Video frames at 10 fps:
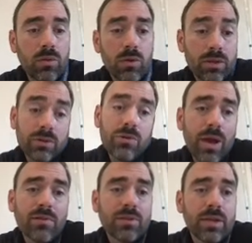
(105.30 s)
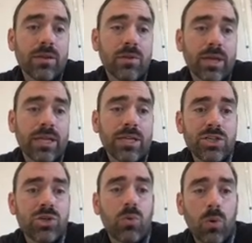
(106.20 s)
you have to look at
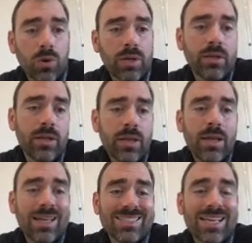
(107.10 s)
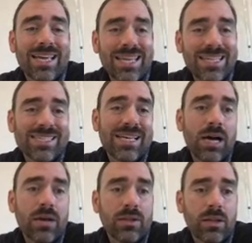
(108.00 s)
each coordinate and say, is it
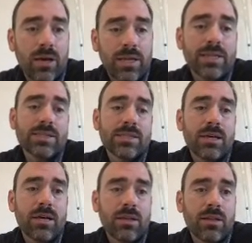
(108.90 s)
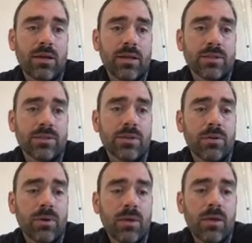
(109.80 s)
on the line? Is it on the line?
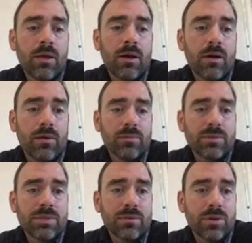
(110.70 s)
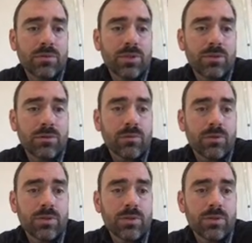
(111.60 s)
So 0, 2.